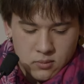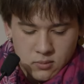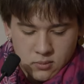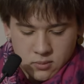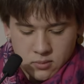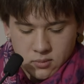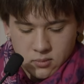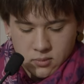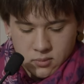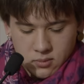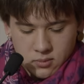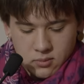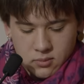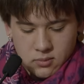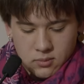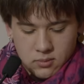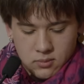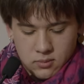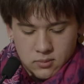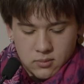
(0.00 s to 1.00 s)

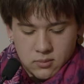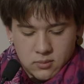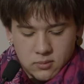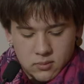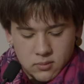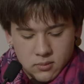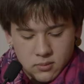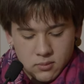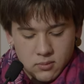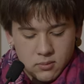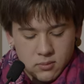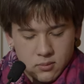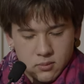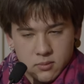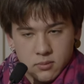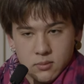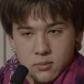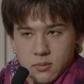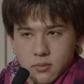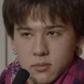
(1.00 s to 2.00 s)

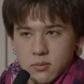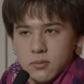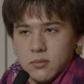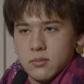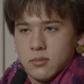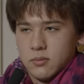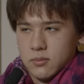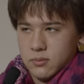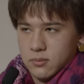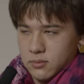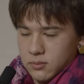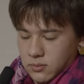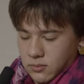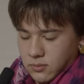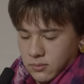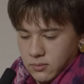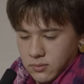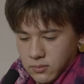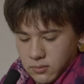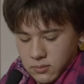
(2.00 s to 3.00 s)

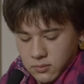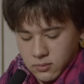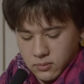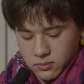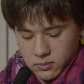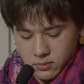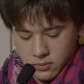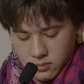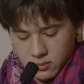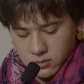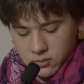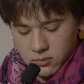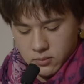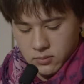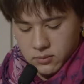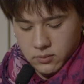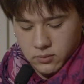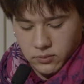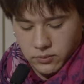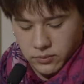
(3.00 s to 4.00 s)

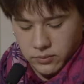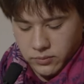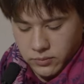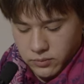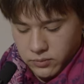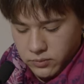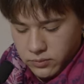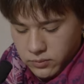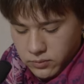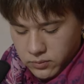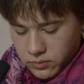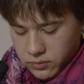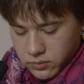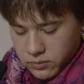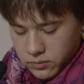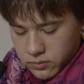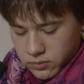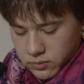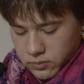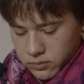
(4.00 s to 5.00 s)

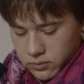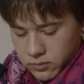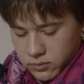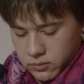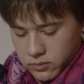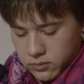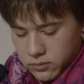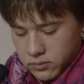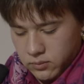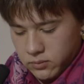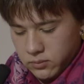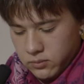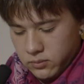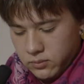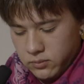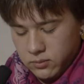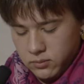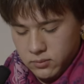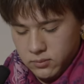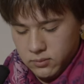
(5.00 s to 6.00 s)

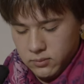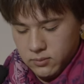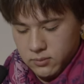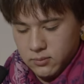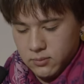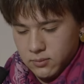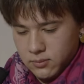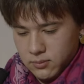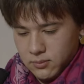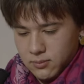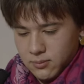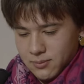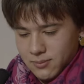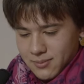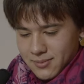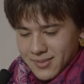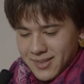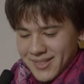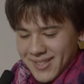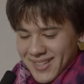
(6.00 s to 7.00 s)

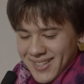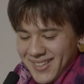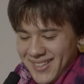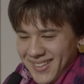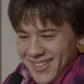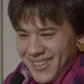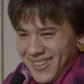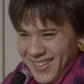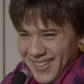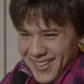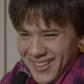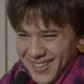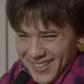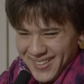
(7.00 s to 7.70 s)
Nobody speaks.